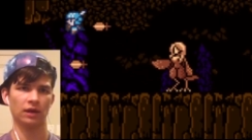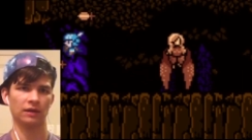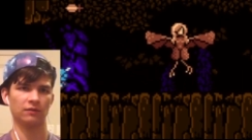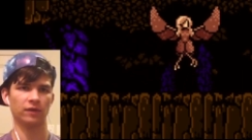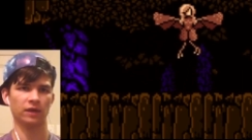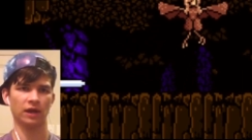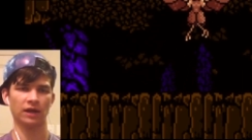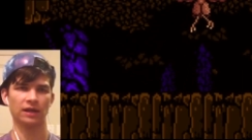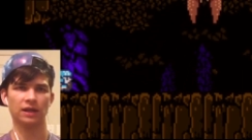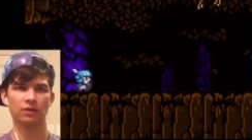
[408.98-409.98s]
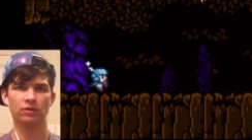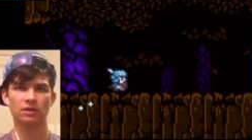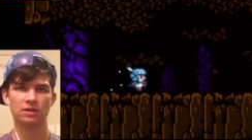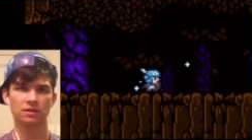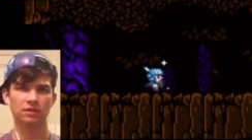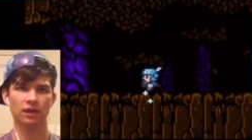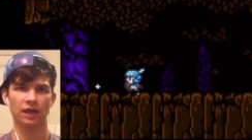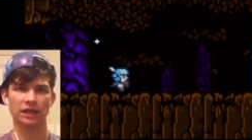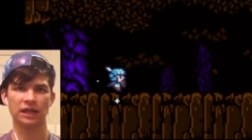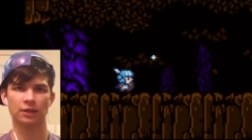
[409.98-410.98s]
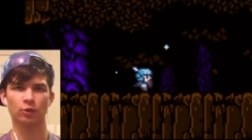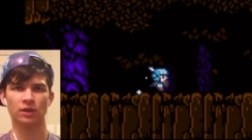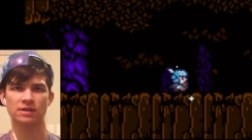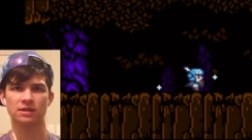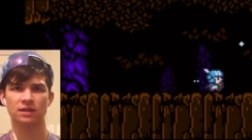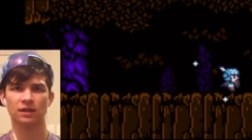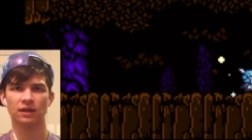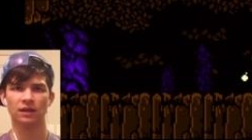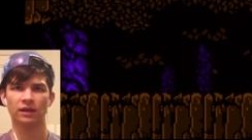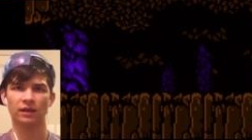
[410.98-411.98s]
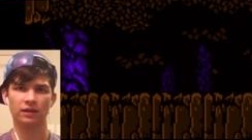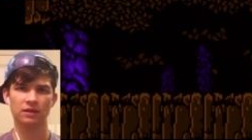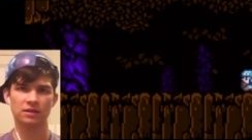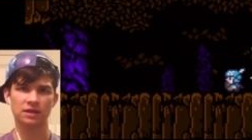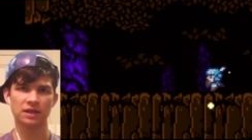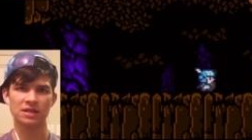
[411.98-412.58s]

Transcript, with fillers: I can figure- I can get through this. I can get through this. This is an